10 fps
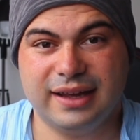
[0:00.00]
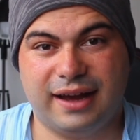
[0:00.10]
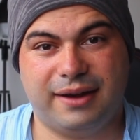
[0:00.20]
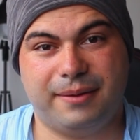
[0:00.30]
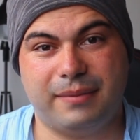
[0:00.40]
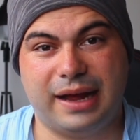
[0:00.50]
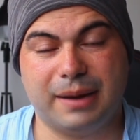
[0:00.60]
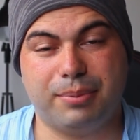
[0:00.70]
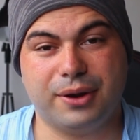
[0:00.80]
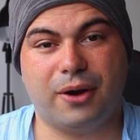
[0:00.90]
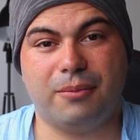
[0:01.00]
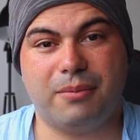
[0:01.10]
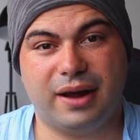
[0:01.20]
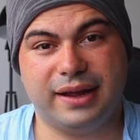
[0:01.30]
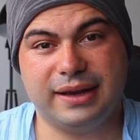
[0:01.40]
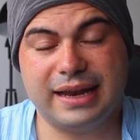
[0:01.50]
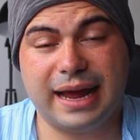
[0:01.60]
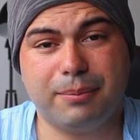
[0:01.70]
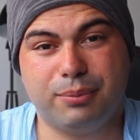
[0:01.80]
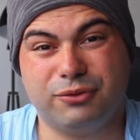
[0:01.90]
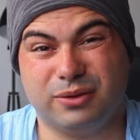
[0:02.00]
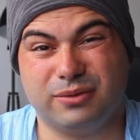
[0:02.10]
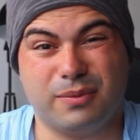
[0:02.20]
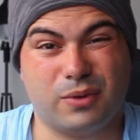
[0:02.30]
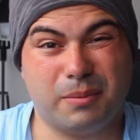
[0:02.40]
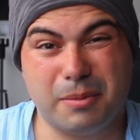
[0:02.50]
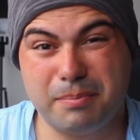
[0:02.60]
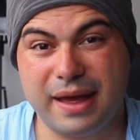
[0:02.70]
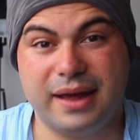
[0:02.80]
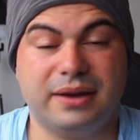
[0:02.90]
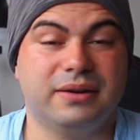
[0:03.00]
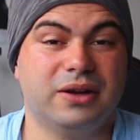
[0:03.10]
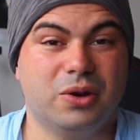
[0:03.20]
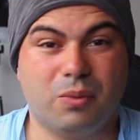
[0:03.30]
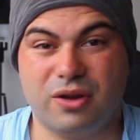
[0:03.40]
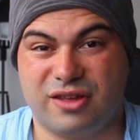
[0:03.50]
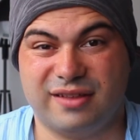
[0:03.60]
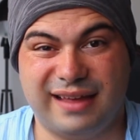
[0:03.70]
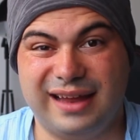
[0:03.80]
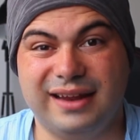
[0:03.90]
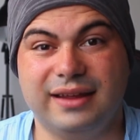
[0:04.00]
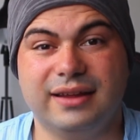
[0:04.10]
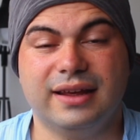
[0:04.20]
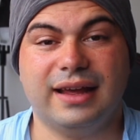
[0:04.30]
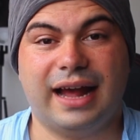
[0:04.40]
and I put it on my lap sometimes when I'm in bed watching telly,